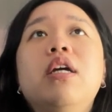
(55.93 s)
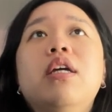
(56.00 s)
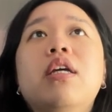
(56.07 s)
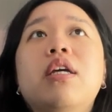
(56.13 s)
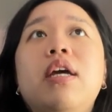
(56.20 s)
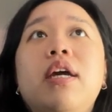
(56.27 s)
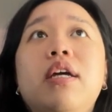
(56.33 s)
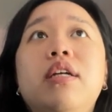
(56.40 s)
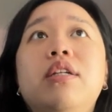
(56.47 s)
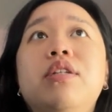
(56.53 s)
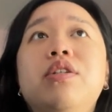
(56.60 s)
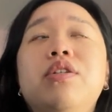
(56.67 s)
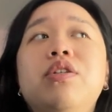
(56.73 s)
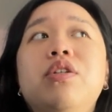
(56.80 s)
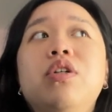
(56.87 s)

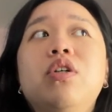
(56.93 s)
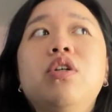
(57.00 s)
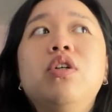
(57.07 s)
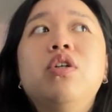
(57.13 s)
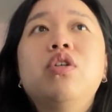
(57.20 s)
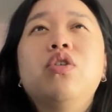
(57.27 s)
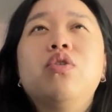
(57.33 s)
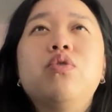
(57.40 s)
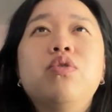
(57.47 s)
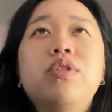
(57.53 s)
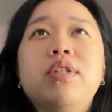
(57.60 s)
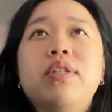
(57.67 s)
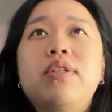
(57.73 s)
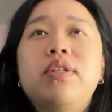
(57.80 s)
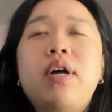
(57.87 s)
can use
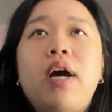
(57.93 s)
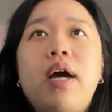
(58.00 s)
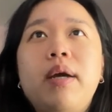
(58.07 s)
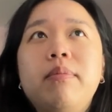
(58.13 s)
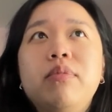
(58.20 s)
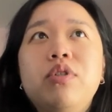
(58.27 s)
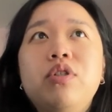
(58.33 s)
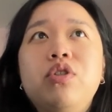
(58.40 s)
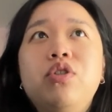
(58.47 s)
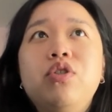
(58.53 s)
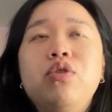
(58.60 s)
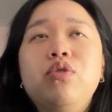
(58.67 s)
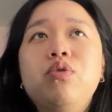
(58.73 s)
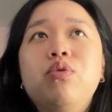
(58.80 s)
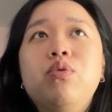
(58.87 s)
this time to
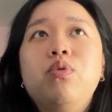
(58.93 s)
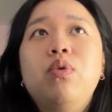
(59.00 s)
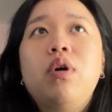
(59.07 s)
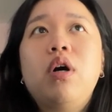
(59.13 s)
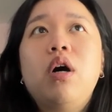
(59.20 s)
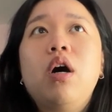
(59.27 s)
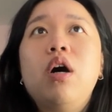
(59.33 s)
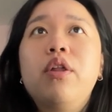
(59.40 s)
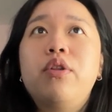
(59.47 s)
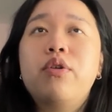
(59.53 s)
do other